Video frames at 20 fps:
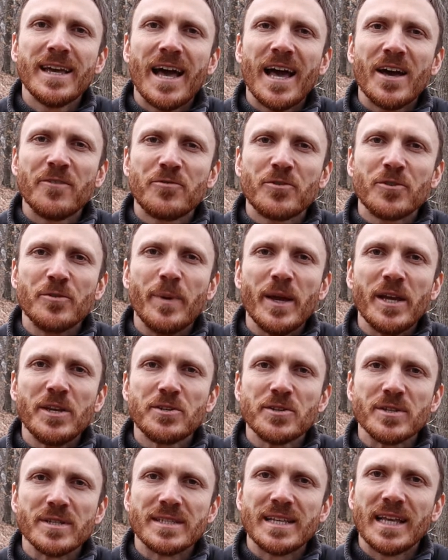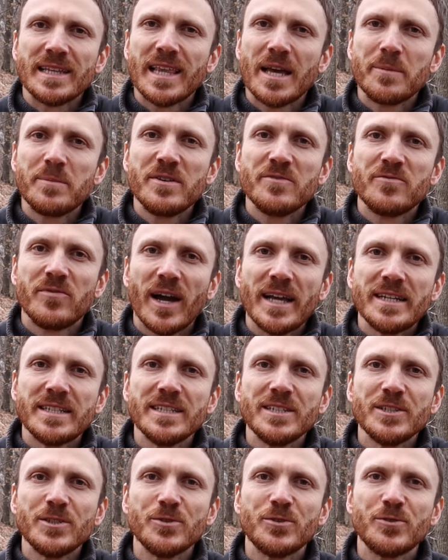affirmations that I'm
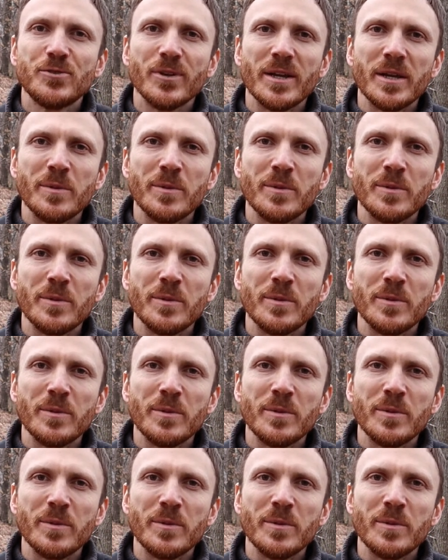inviting you to